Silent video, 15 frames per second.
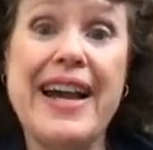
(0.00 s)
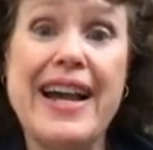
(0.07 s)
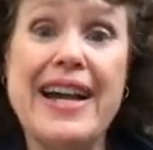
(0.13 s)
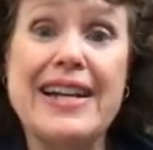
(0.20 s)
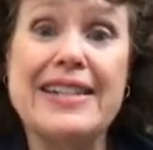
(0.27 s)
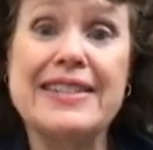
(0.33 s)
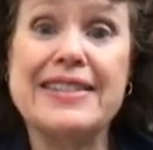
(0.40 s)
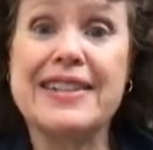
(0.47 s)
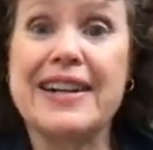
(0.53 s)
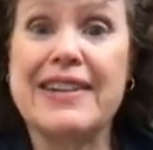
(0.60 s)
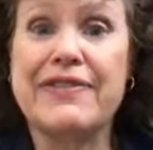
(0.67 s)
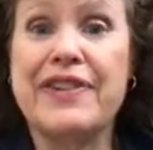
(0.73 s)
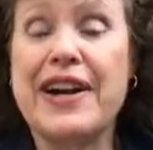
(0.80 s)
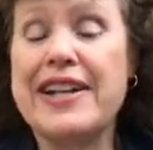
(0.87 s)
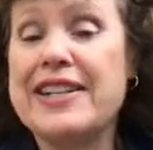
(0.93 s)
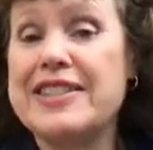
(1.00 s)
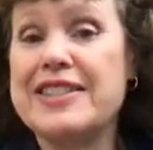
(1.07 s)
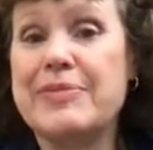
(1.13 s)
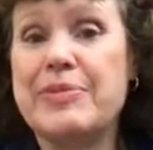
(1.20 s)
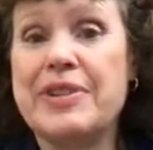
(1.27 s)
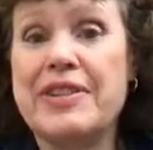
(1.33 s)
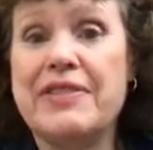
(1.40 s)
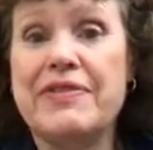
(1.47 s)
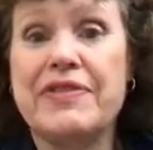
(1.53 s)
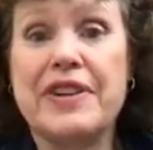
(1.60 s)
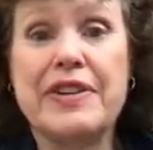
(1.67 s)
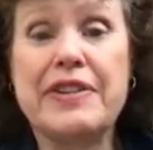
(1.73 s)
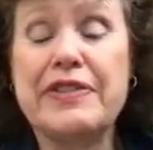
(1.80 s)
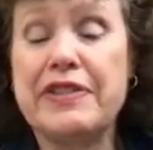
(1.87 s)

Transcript: And I find it to be very